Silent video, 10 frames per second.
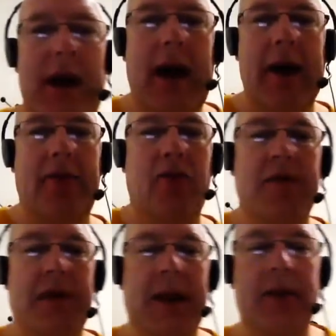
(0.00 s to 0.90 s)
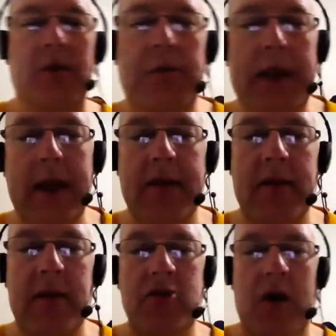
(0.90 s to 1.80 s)
And of course the letter B is a
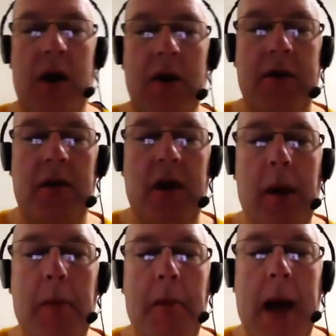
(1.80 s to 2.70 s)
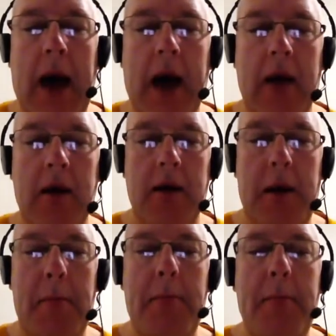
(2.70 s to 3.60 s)
much harder ba,
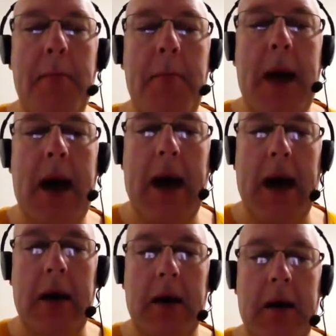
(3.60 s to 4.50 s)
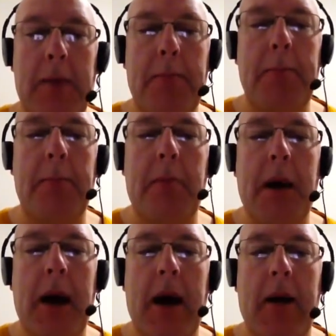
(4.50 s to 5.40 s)
ba,
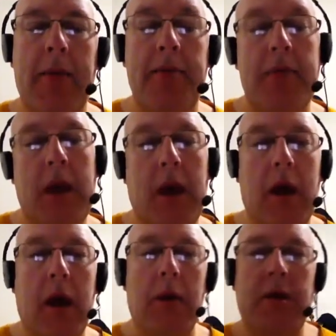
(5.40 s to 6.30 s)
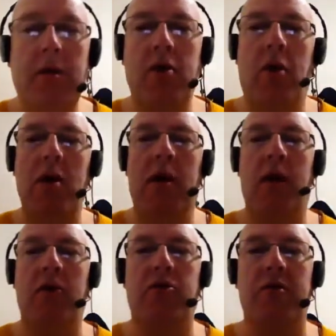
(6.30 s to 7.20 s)
ba. But not all
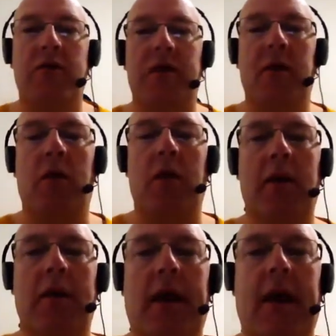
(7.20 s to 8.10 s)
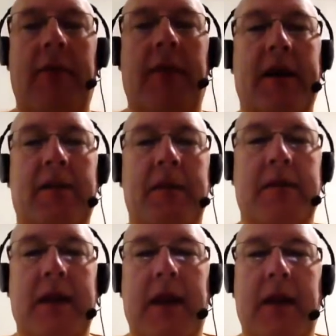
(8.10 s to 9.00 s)
cultures in the world have that
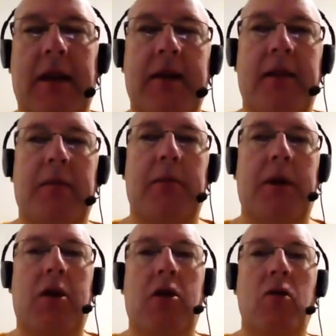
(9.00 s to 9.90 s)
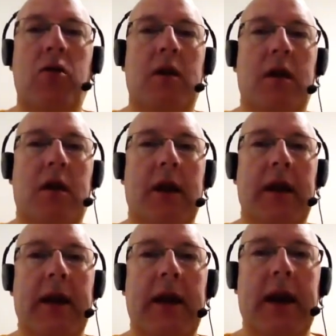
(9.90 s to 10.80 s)
mistake. That's a
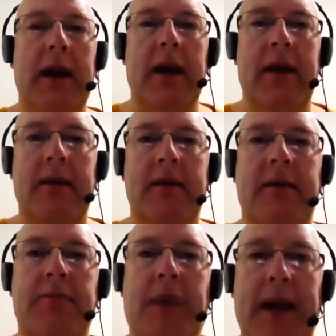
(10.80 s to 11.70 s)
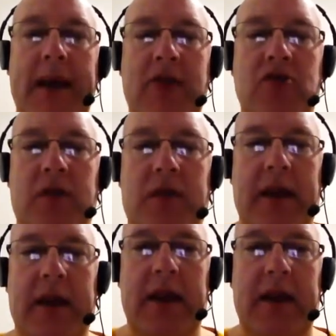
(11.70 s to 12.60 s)
peculiarly Spanish thing.